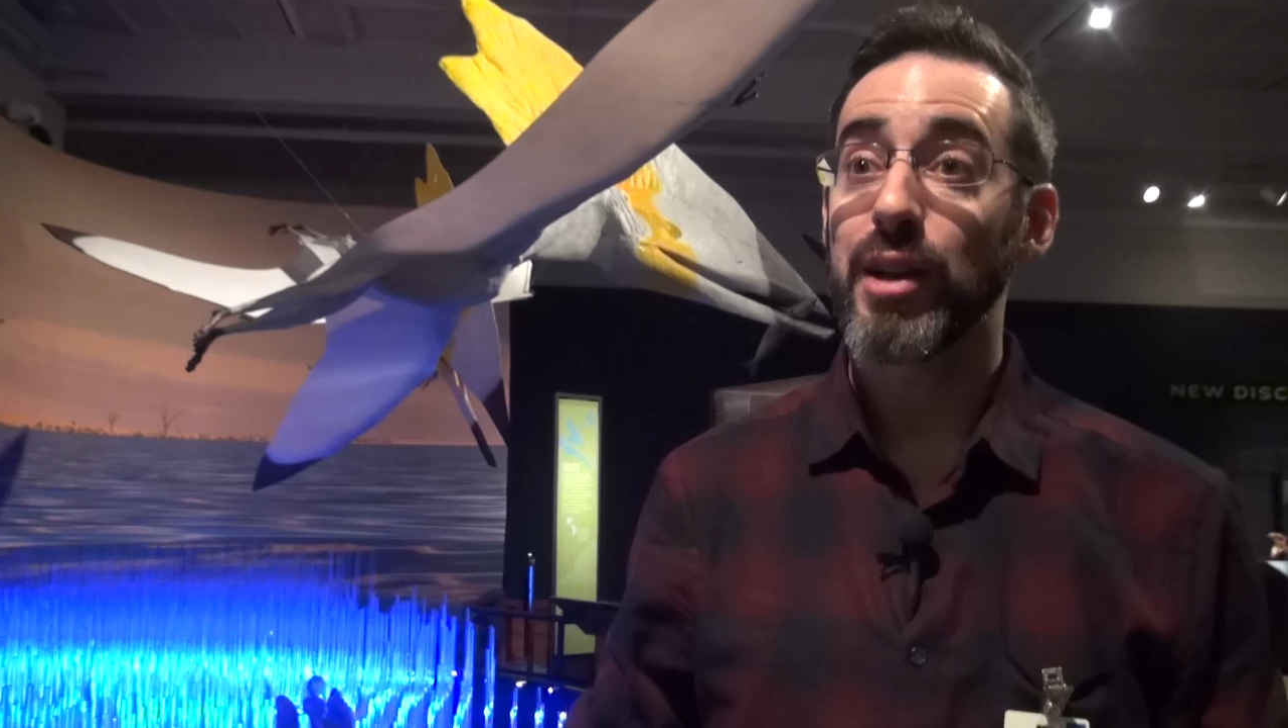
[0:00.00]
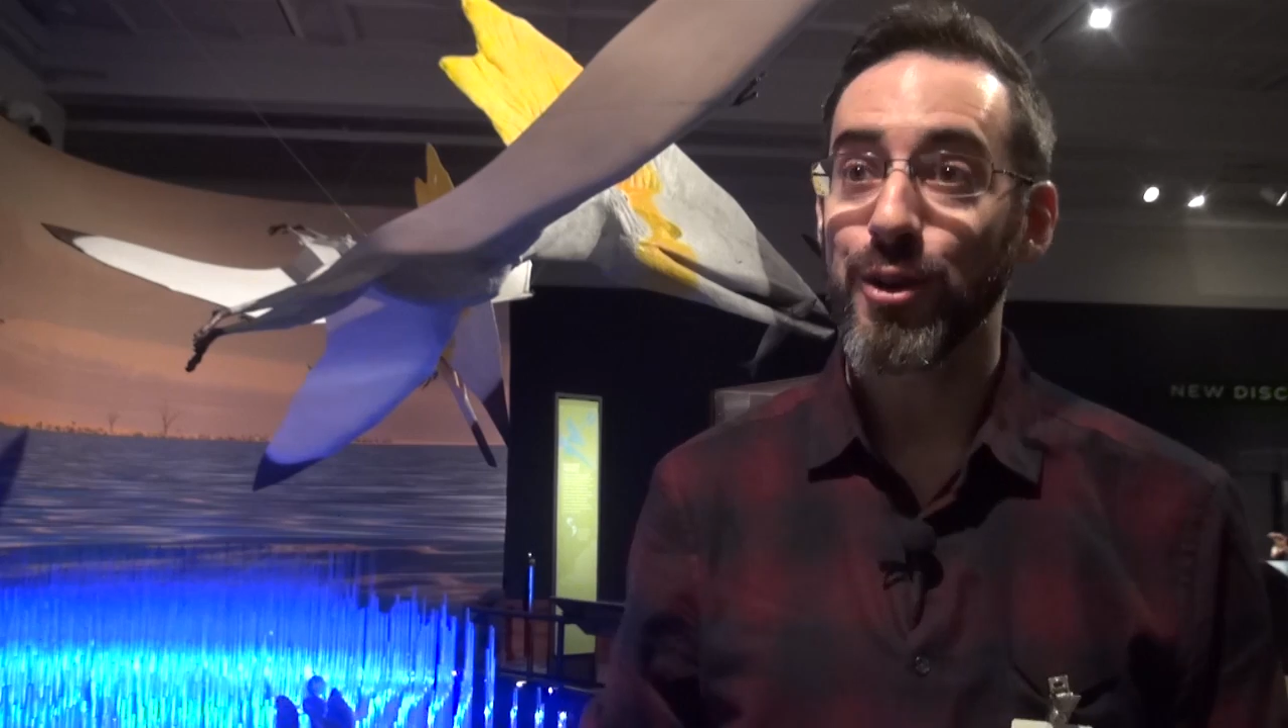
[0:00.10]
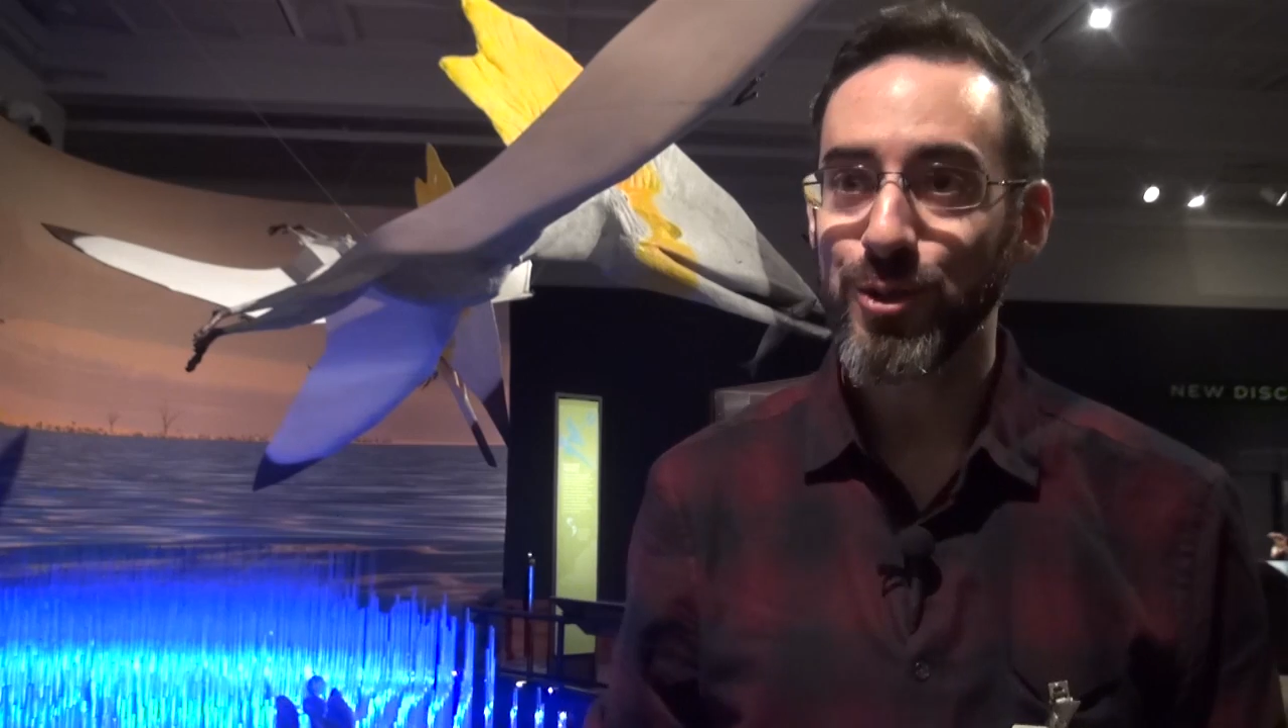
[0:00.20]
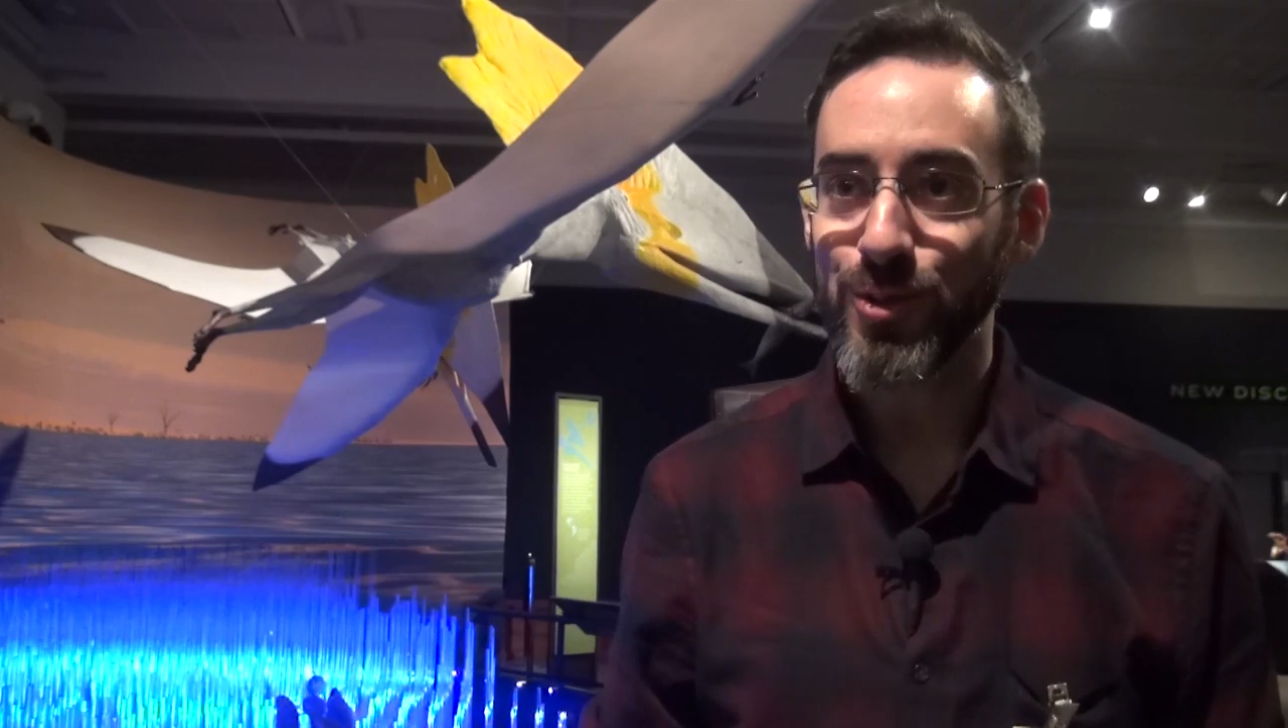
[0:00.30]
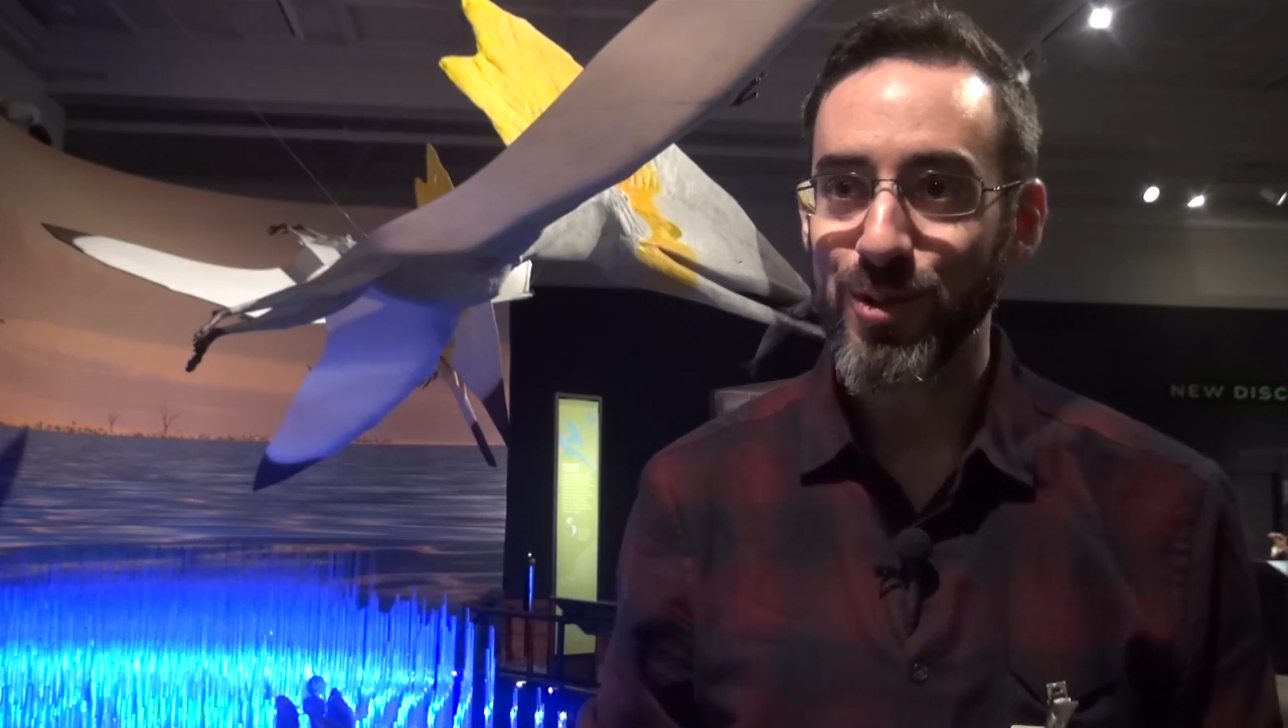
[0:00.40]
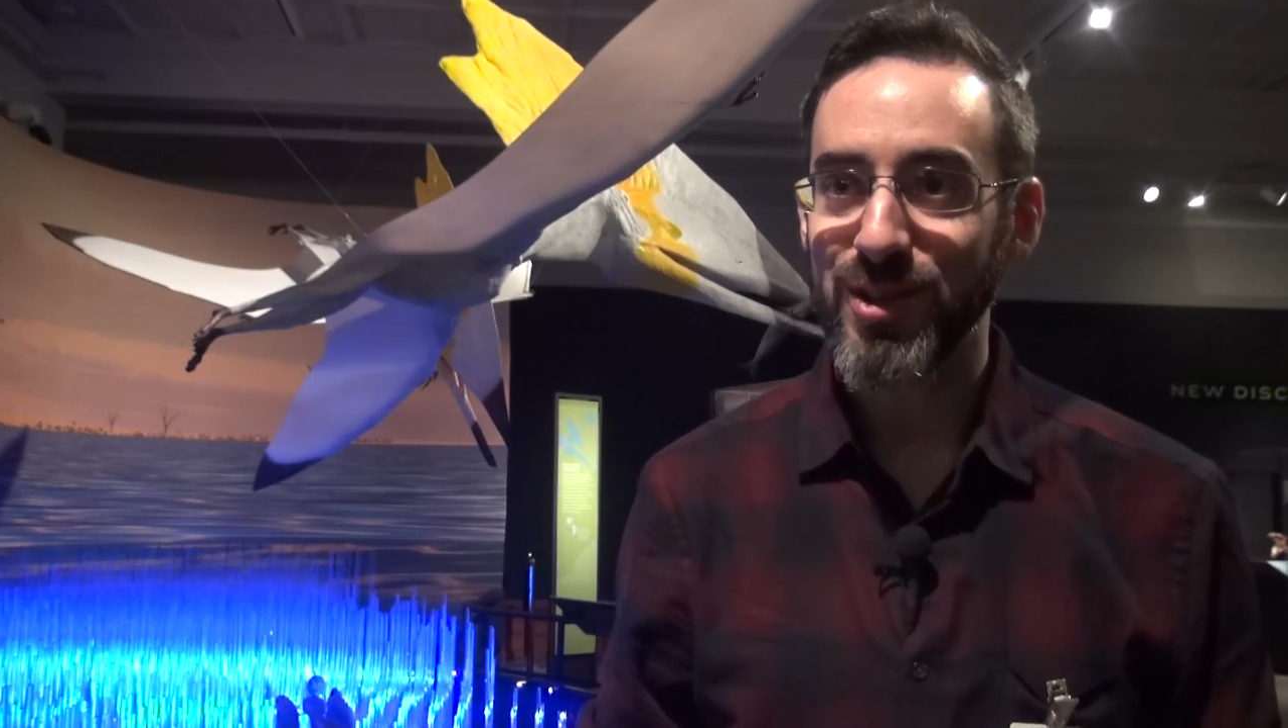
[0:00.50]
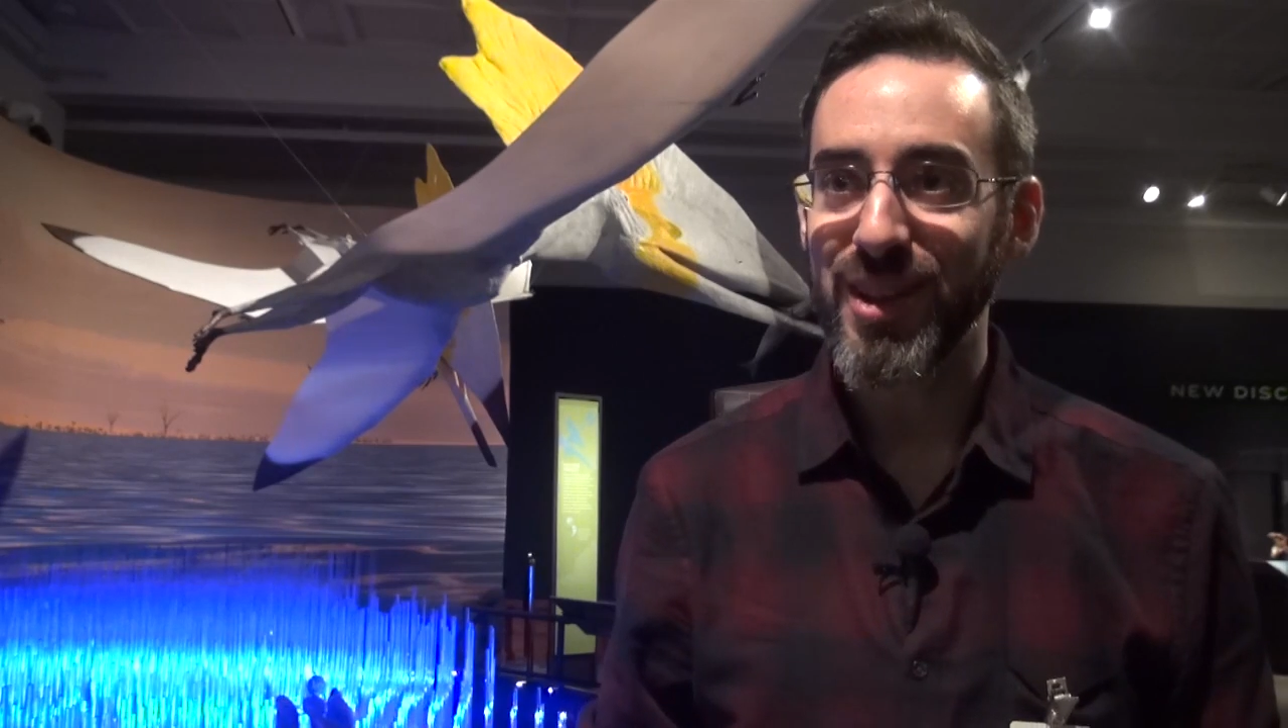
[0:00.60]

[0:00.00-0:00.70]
pterosaurs,